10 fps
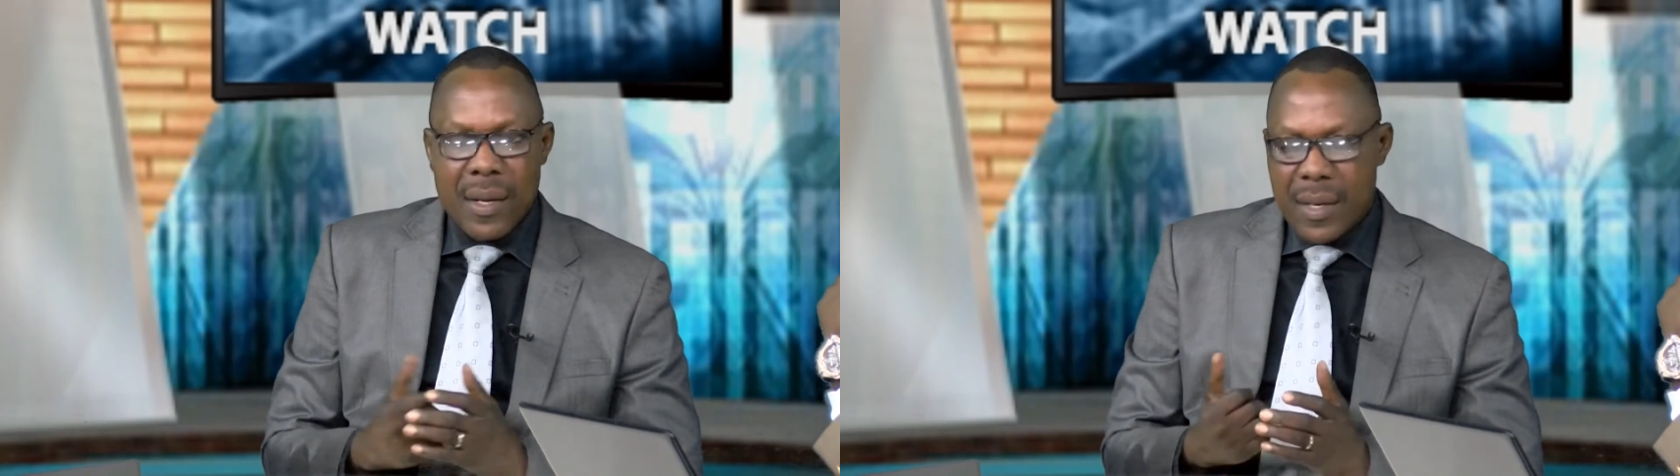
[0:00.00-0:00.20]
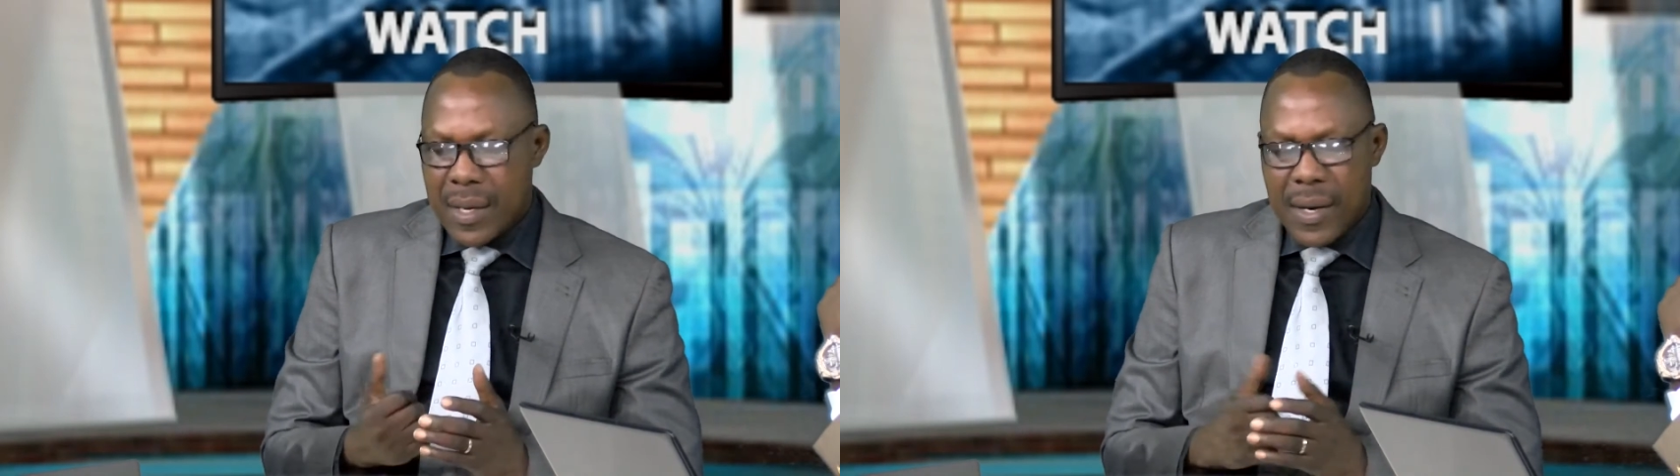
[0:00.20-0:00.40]

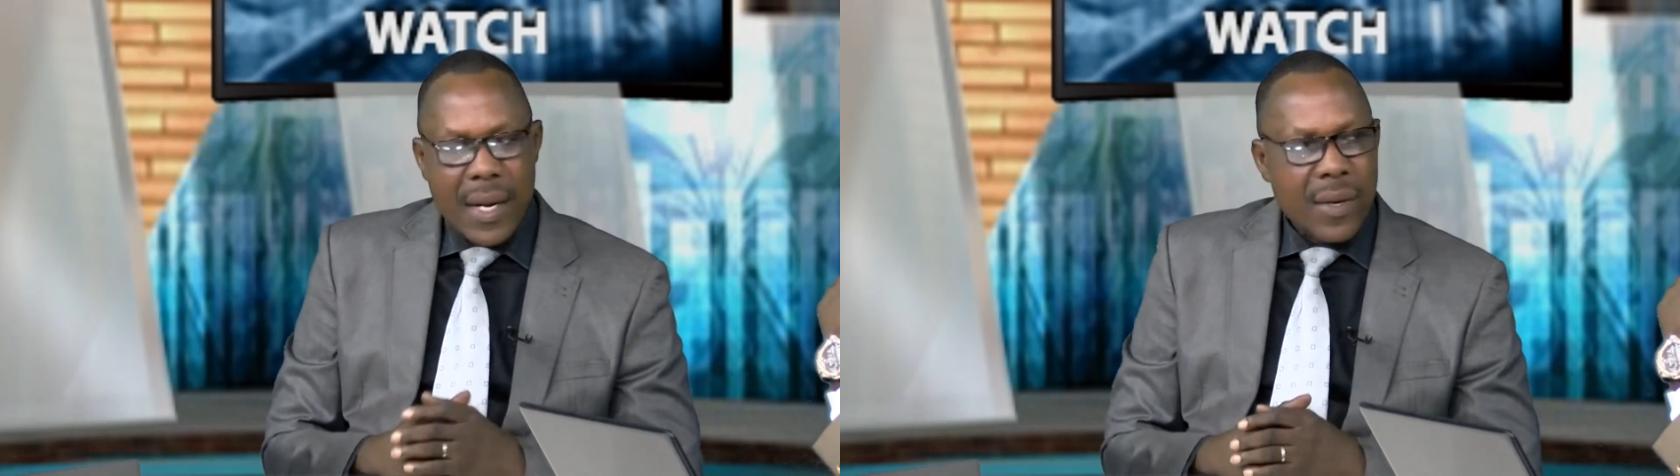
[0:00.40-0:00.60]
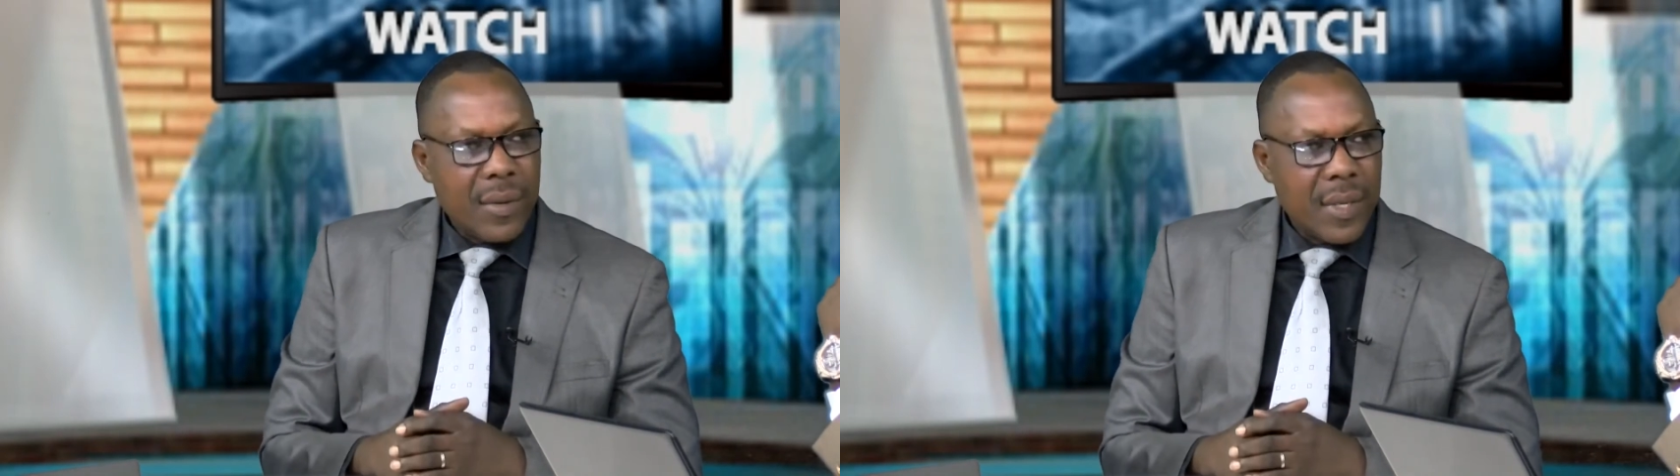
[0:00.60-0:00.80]
they
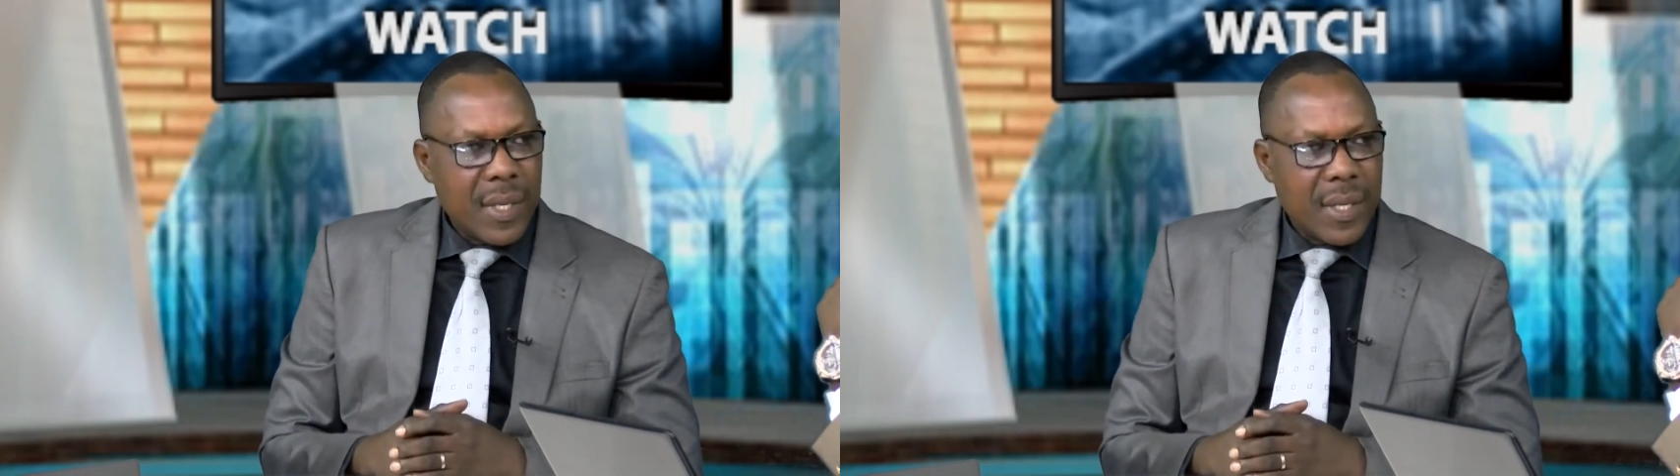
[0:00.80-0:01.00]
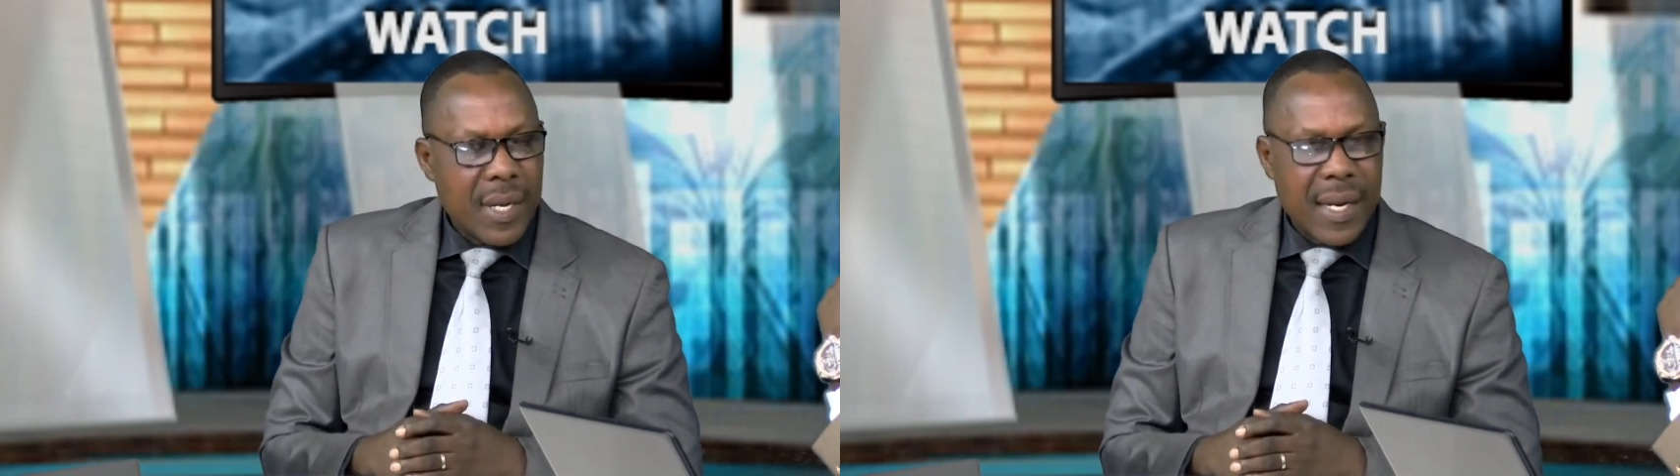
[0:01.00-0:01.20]
write on
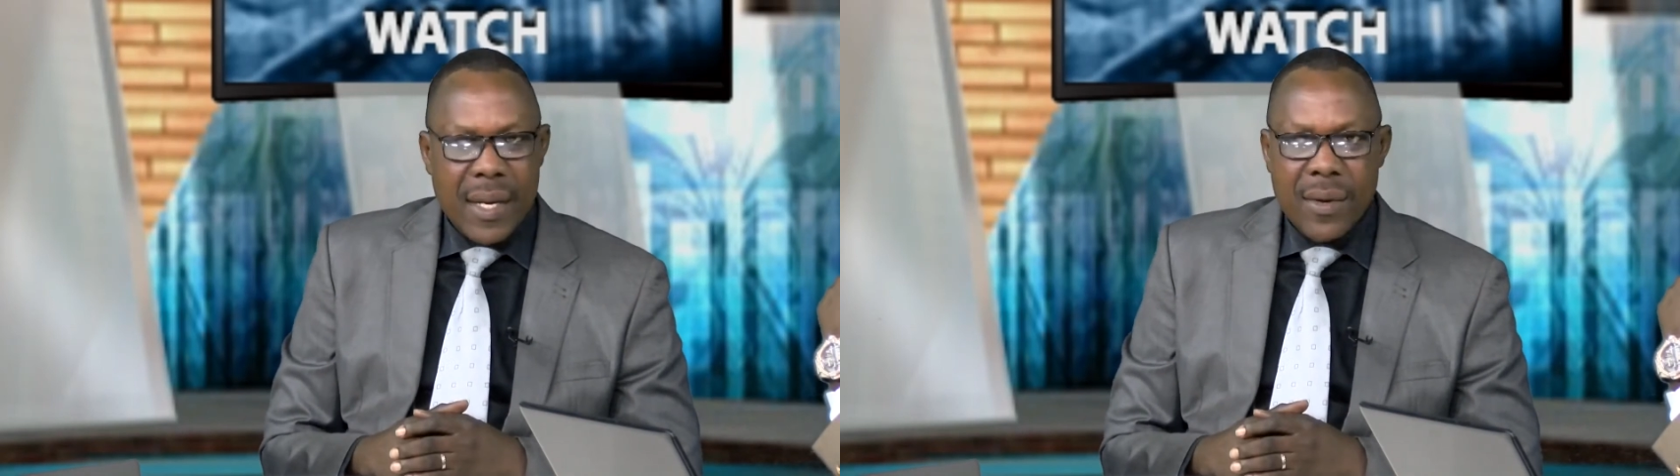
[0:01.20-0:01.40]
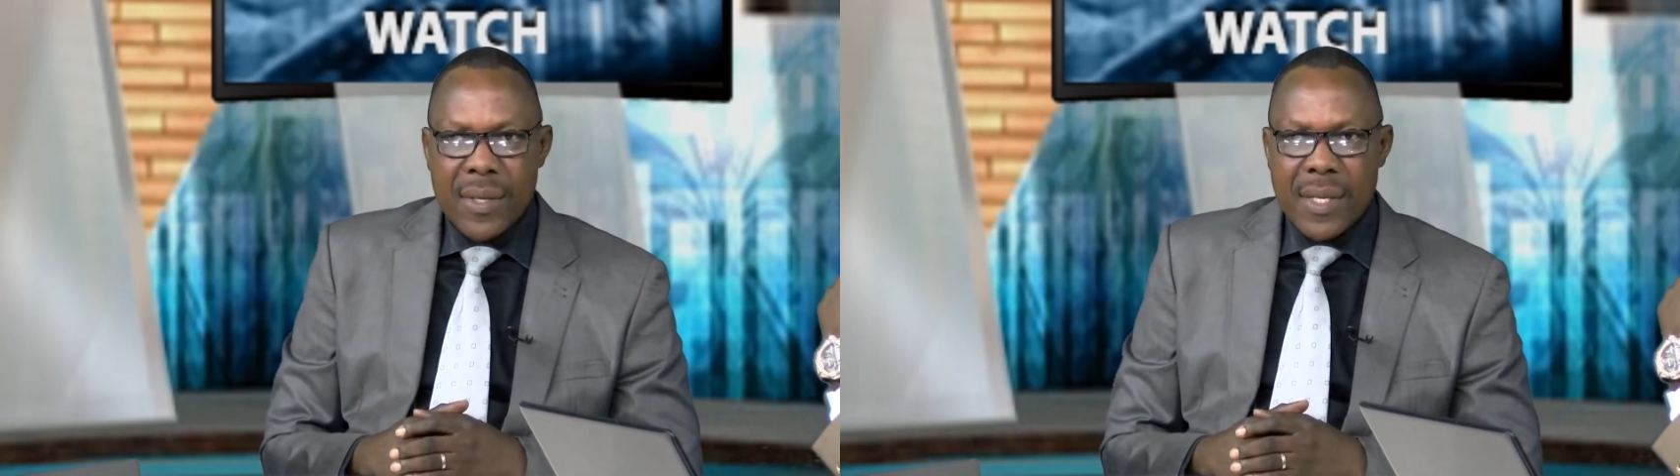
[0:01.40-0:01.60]
it, and I
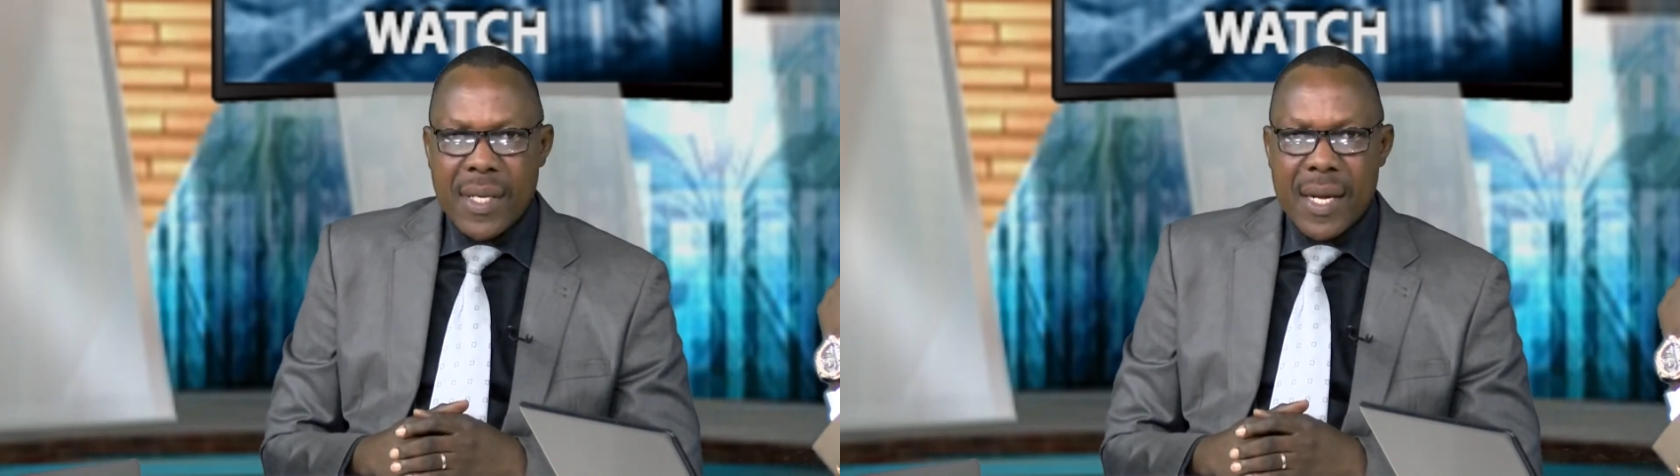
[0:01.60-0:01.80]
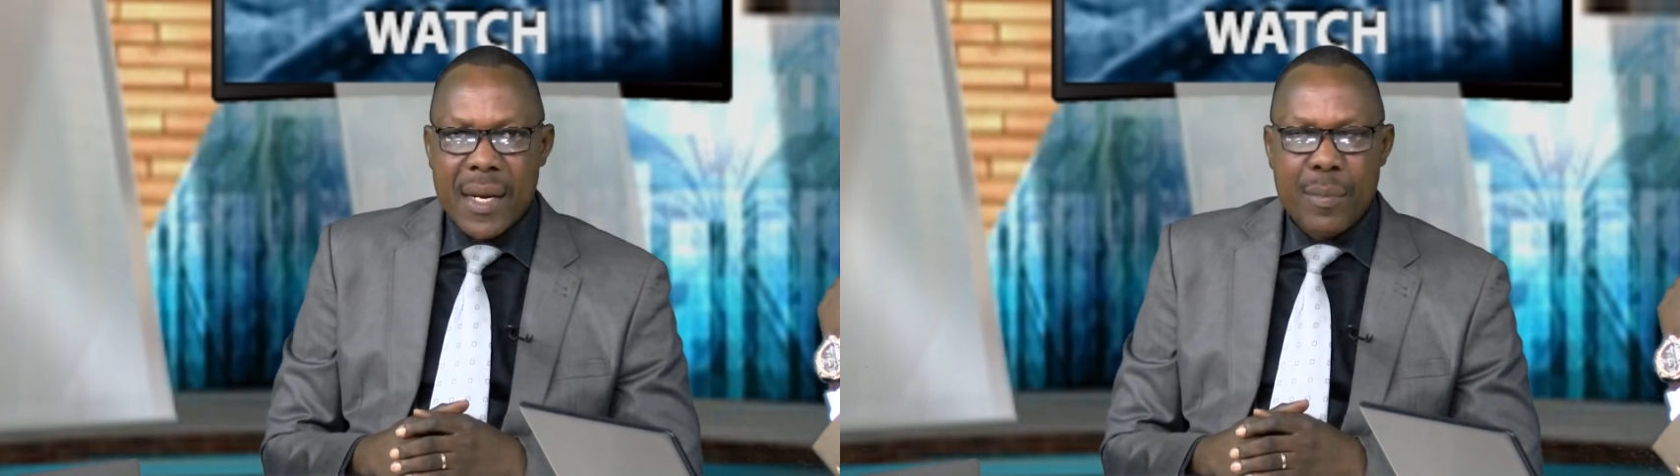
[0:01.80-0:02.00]
don't think that the